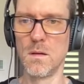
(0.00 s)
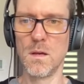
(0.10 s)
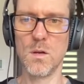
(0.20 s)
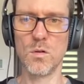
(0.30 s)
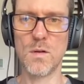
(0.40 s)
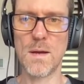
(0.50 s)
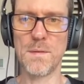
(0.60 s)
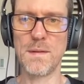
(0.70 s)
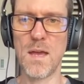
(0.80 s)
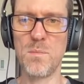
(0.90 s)
Here, we'll grab
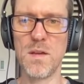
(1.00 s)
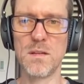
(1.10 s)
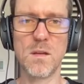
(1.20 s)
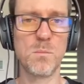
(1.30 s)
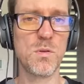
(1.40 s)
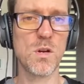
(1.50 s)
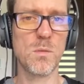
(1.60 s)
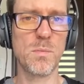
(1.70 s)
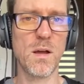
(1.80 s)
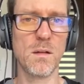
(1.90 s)
this ambient computer
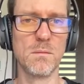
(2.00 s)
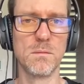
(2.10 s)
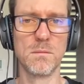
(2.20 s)
bell.